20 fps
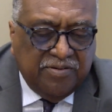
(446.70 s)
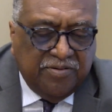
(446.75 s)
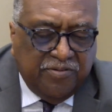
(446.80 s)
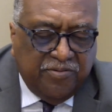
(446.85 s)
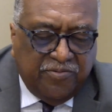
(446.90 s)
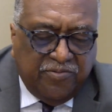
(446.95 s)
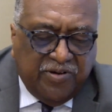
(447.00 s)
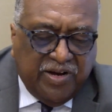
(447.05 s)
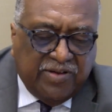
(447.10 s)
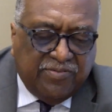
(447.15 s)

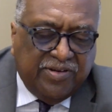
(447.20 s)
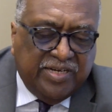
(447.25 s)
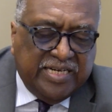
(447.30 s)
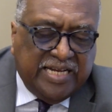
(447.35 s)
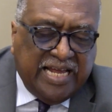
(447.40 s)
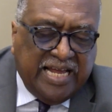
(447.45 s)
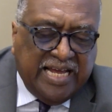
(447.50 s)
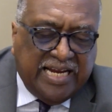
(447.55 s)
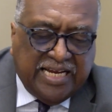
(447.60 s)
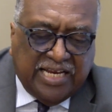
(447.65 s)
Reverend
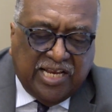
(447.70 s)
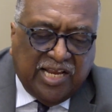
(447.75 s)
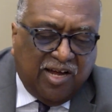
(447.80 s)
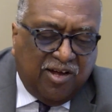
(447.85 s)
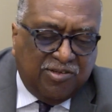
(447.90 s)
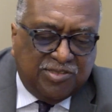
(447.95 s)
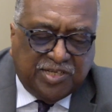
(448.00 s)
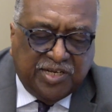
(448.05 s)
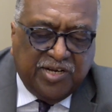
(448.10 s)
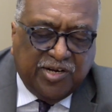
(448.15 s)
Hattie
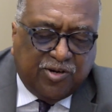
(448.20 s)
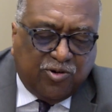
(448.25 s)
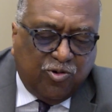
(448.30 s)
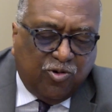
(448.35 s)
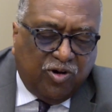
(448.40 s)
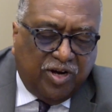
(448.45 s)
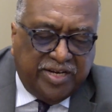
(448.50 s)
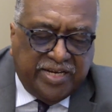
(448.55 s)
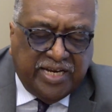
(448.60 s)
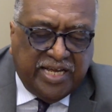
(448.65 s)
Lawson, the
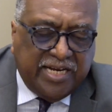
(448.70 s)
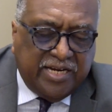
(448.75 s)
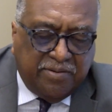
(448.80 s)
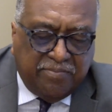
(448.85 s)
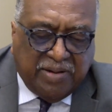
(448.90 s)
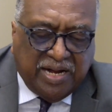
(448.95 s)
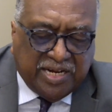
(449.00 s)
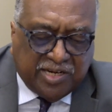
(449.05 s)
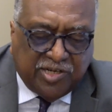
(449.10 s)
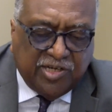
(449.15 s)
coordinator,
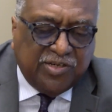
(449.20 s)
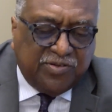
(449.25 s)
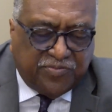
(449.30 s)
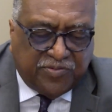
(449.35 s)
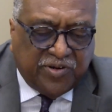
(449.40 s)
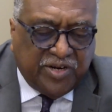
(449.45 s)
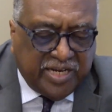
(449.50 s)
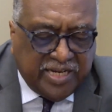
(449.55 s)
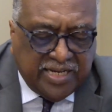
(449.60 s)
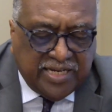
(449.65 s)
my good
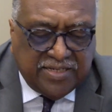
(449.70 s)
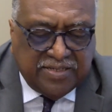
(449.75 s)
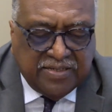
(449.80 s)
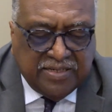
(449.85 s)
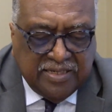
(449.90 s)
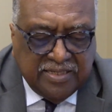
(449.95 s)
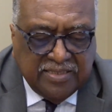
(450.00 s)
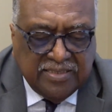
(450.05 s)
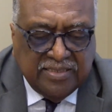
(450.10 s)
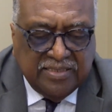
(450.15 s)
friend.
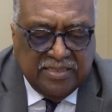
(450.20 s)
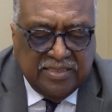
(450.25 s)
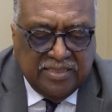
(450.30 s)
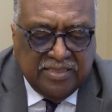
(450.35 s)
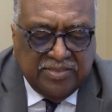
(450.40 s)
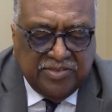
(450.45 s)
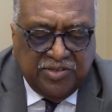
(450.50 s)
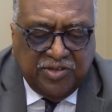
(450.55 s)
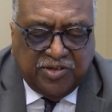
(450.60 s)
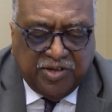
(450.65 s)

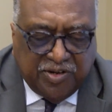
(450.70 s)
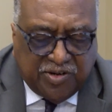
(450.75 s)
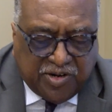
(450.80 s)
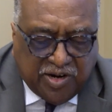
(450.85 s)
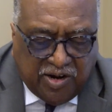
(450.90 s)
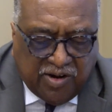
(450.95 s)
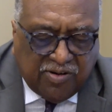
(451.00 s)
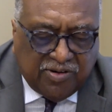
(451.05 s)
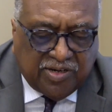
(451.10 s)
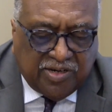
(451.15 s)
You can
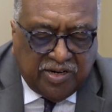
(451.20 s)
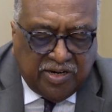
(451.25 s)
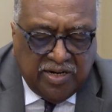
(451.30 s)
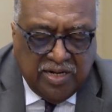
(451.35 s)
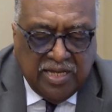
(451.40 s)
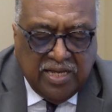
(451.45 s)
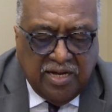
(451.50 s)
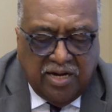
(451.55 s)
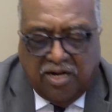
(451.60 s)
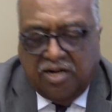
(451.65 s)
call her.
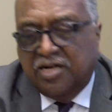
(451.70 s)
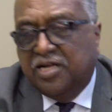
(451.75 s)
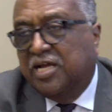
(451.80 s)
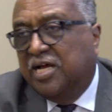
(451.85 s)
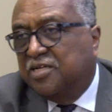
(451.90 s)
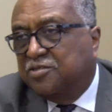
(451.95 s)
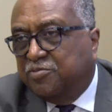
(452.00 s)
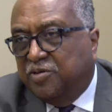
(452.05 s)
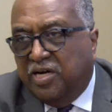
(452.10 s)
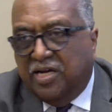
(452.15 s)
Oh,
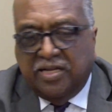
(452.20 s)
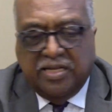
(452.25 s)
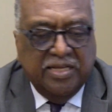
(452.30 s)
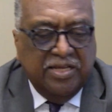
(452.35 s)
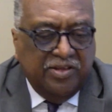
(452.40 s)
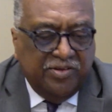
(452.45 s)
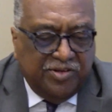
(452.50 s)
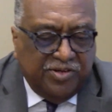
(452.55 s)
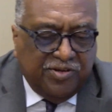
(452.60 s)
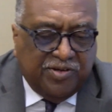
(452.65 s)
guess what?
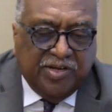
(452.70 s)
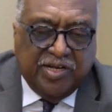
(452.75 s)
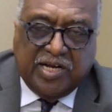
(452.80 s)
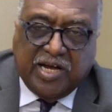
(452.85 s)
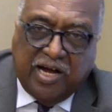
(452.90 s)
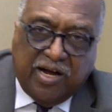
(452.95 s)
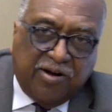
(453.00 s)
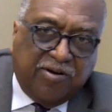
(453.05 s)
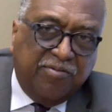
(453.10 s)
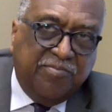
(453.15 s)
You can
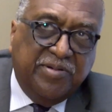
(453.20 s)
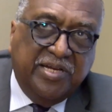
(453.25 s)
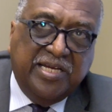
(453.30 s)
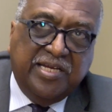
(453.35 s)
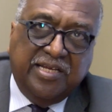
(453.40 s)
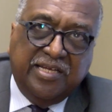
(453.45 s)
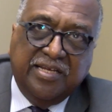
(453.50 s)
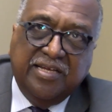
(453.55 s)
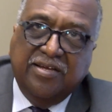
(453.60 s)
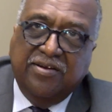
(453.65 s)
call
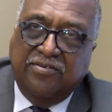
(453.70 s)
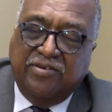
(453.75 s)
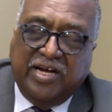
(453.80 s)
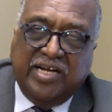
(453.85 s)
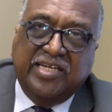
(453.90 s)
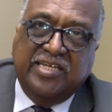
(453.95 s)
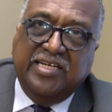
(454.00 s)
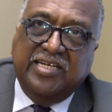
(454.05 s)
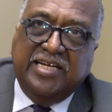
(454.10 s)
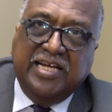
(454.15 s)
me
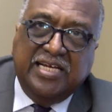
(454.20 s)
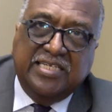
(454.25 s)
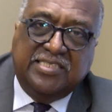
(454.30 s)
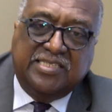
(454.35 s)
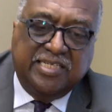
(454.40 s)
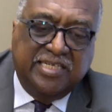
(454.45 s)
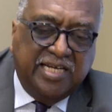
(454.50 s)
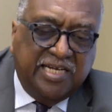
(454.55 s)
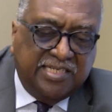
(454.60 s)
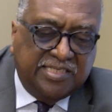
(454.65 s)
right here at
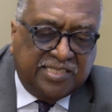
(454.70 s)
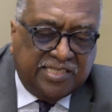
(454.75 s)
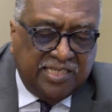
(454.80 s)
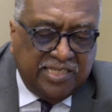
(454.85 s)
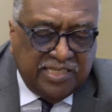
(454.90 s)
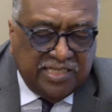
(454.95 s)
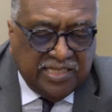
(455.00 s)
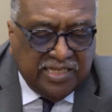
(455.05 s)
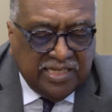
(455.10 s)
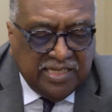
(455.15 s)

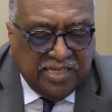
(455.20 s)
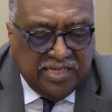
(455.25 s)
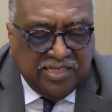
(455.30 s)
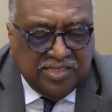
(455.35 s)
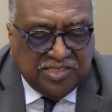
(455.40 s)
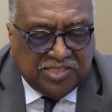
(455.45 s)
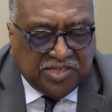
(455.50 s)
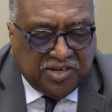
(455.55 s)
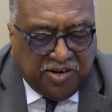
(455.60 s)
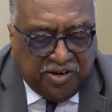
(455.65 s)
SCLC,
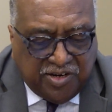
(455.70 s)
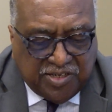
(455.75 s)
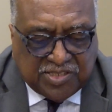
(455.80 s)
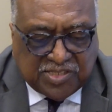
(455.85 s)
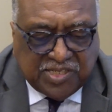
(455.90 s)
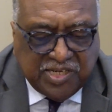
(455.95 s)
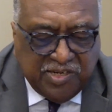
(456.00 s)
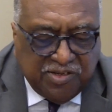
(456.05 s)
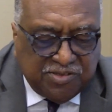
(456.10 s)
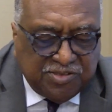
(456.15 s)
Charles
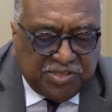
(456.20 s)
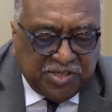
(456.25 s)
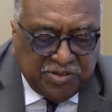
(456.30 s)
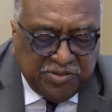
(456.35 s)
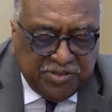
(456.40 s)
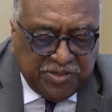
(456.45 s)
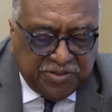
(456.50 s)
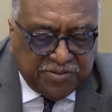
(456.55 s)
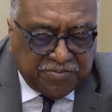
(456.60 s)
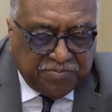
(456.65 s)
Steele
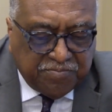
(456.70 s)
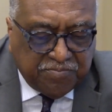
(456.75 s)
Jr.